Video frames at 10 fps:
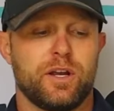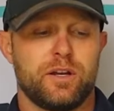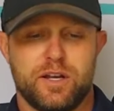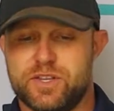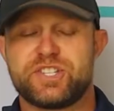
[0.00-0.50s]

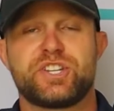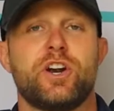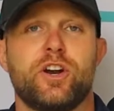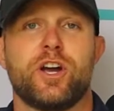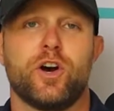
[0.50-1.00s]
in this
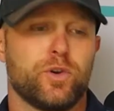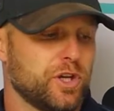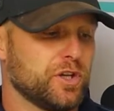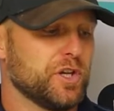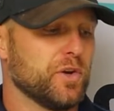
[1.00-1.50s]
scenario,
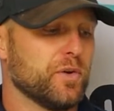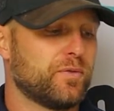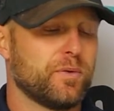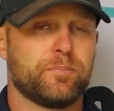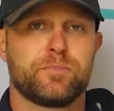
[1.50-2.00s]

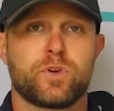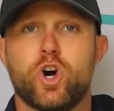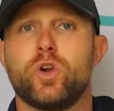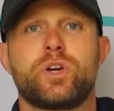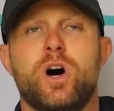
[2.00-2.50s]
you've
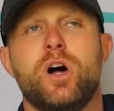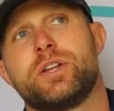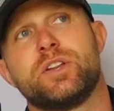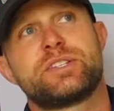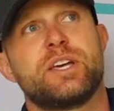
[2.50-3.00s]
cold called,
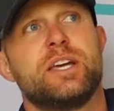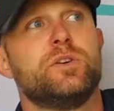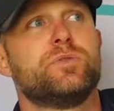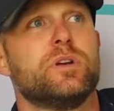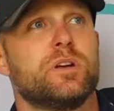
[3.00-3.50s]
and let's say
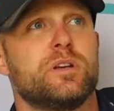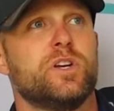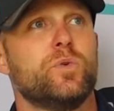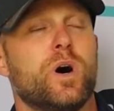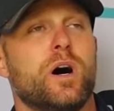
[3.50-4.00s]
you
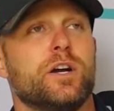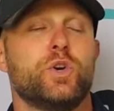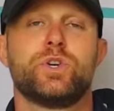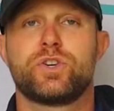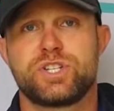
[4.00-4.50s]

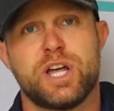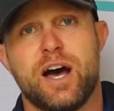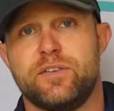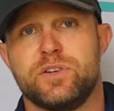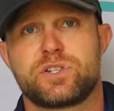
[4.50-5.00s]
and your
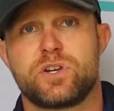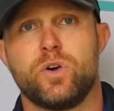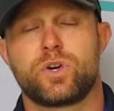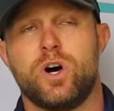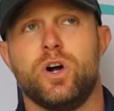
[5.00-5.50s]
staff has
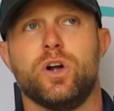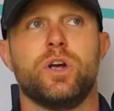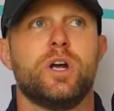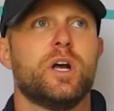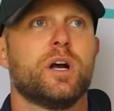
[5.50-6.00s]
cold called
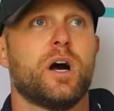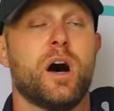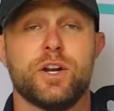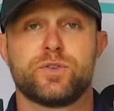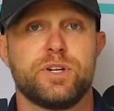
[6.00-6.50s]

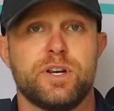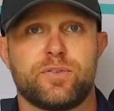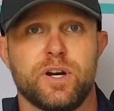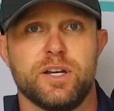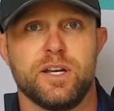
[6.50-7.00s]
100
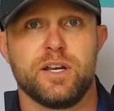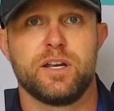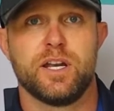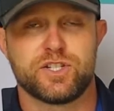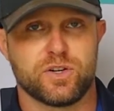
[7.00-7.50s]
different
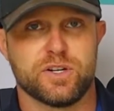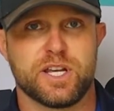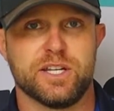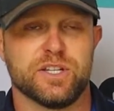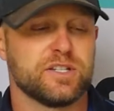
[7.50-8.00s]
insurance
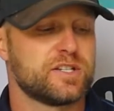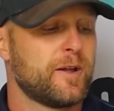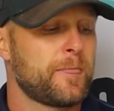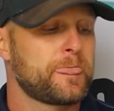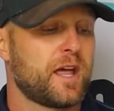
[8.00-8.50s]
agents.
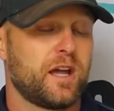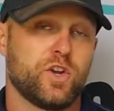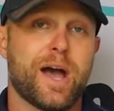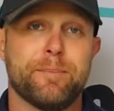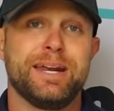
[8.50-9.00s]
You
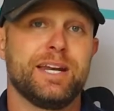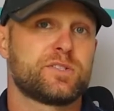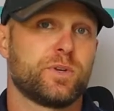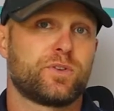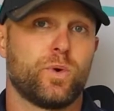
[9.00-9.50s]
got
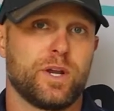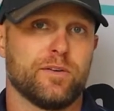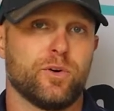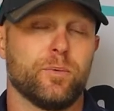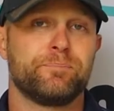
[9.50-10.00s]
meetings with 20 of
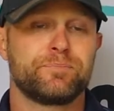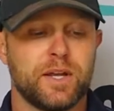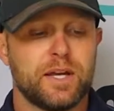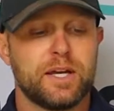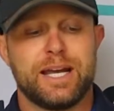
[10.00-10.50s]
them,
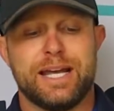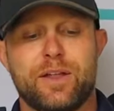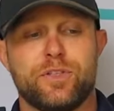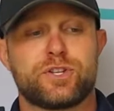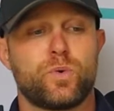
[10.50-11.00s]
and
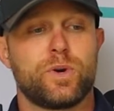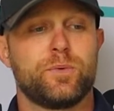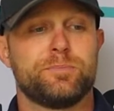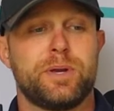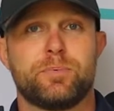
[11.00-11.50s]

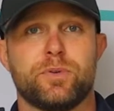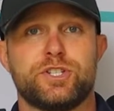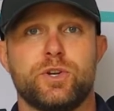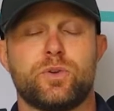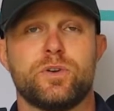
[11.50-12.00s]
20 people
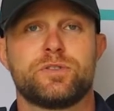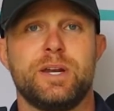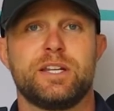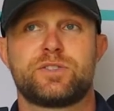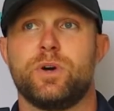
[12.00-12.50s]
that you closed
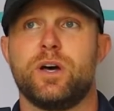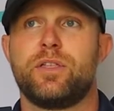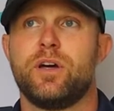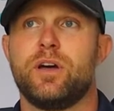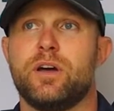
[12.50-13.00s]
meetings
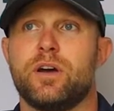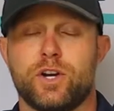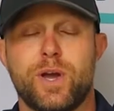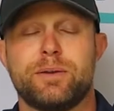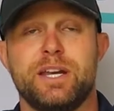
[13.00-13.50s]
with, or
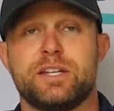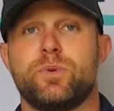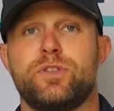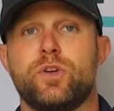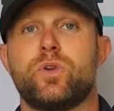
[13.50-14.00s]
you had meetings
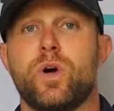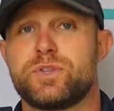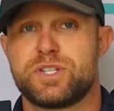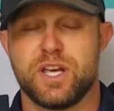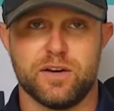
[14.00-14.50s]
with, you
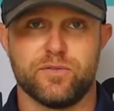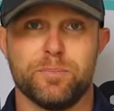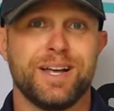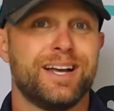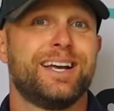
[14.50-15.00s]
closed 10 of
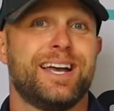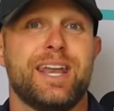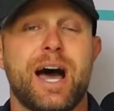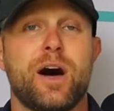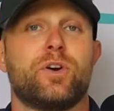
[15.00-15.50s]
them. And
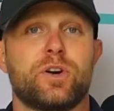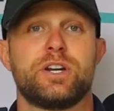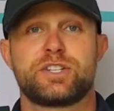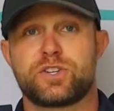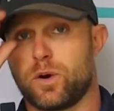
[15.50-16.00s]
now they're going
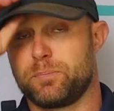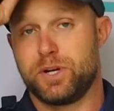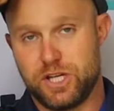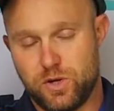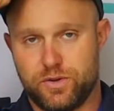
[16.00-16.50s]
to start
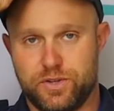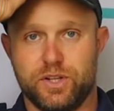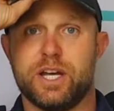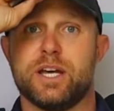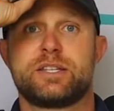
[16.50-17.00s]
putting you on the
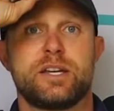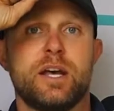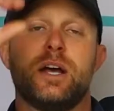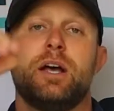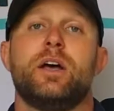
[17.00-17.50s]
list
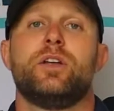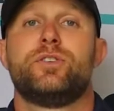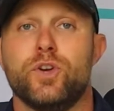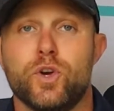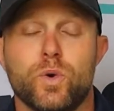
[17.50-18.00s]

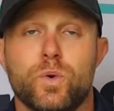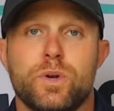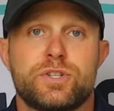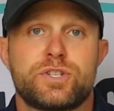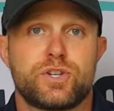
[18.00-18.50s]
to
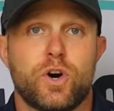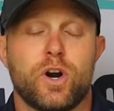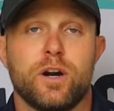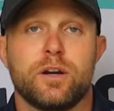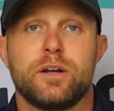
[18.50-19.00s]

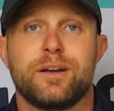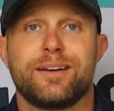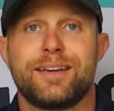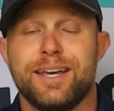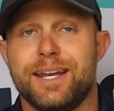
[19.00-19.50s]
start
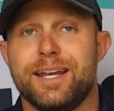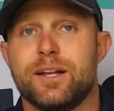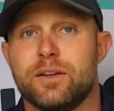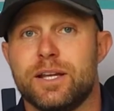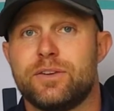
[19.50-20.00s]

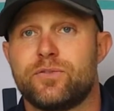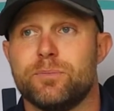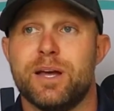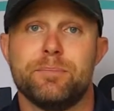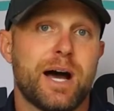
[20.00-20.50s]
getting leads from
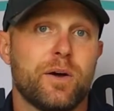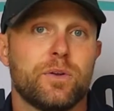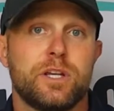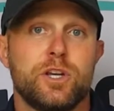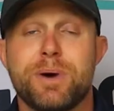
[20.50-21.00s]
them. Now,
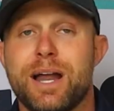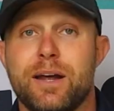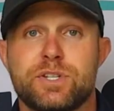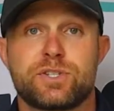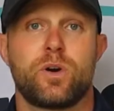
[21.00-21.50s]
you might
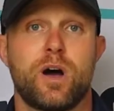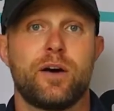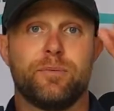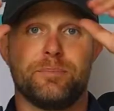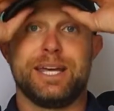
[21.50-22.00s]
have to start
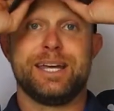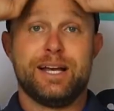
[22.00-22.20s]
off and be